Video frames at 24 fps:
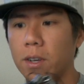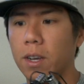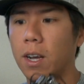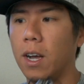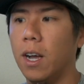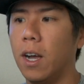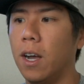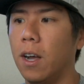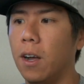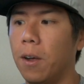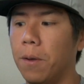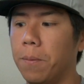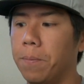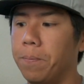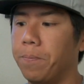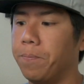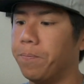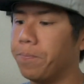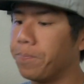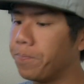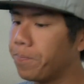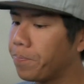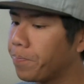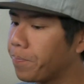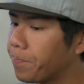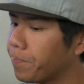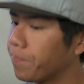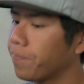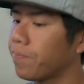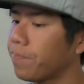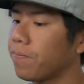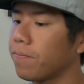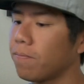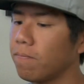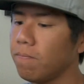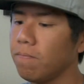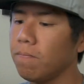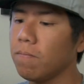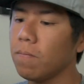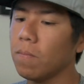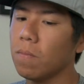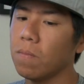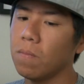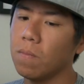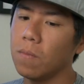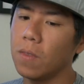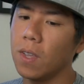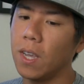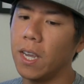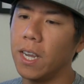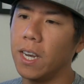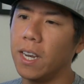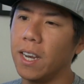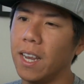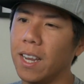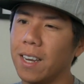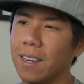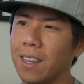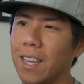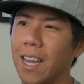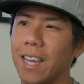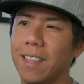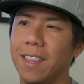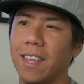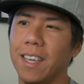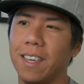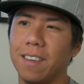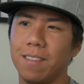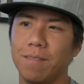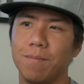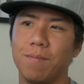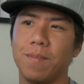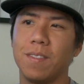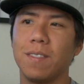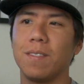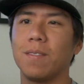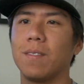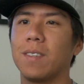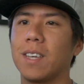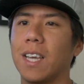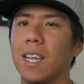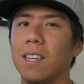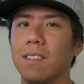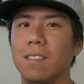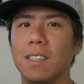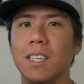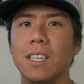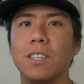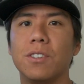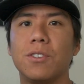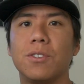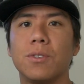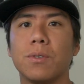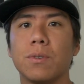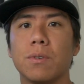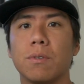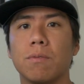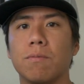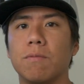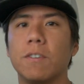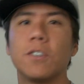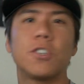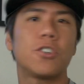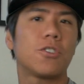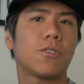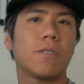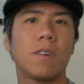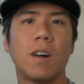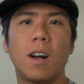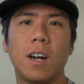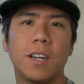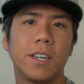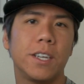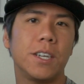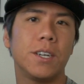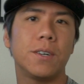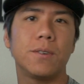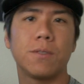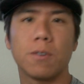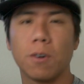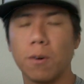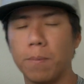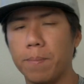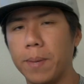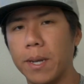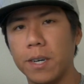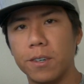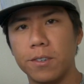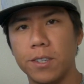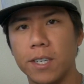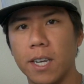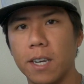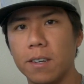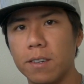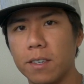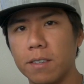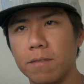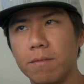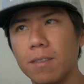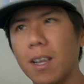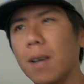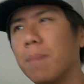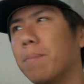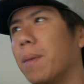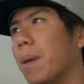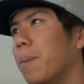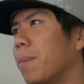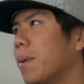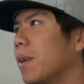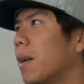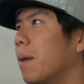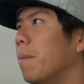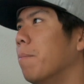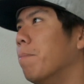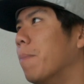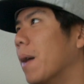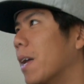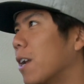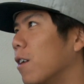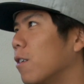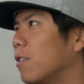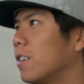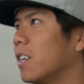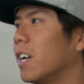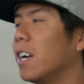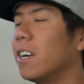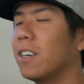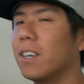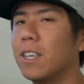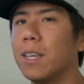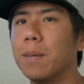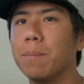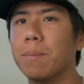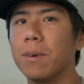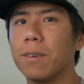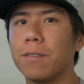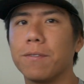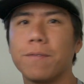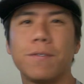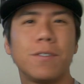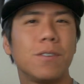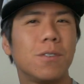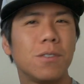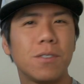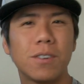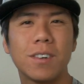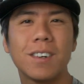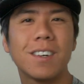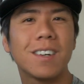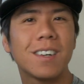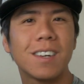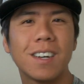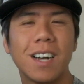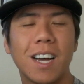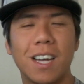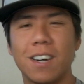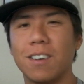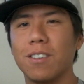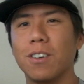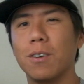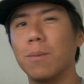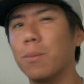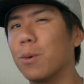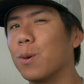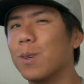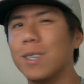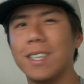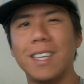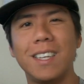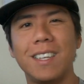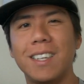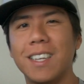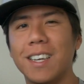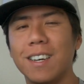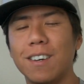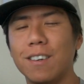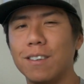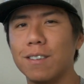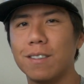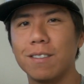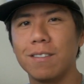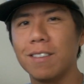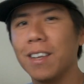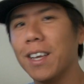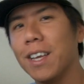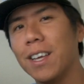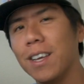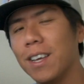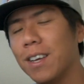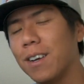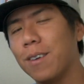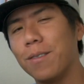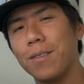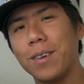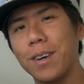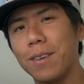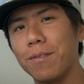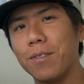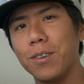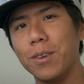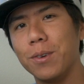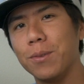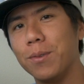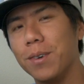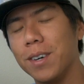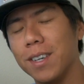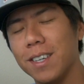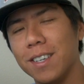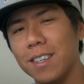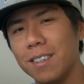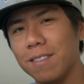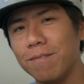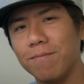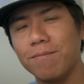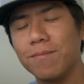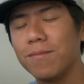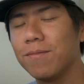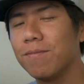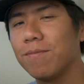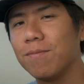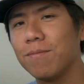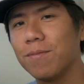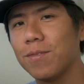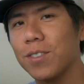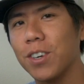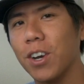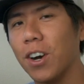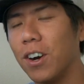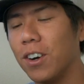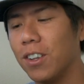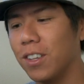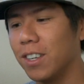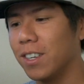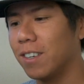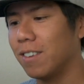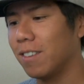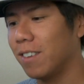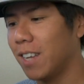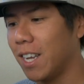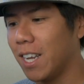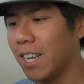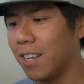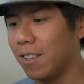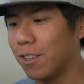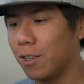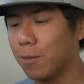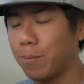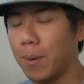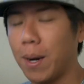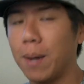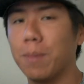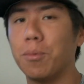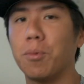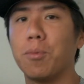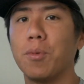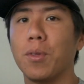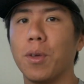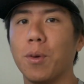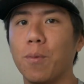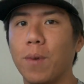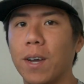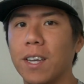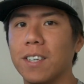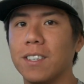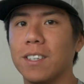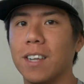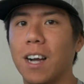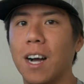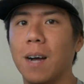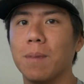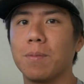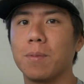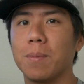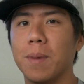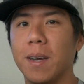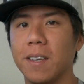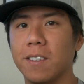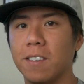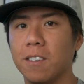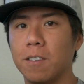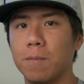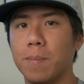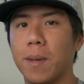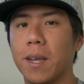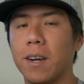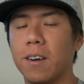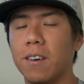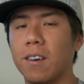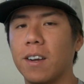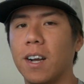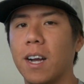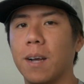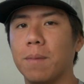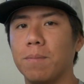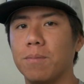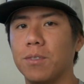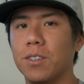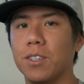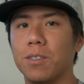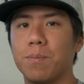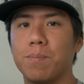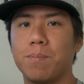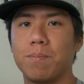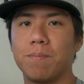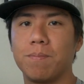and I think kind of leads to a richer audio or a better sounding, maybe not better sounding, but fuller, I don't know, more detailed, whatever you want to call it. And there's probably ways to optimize this better. I'm just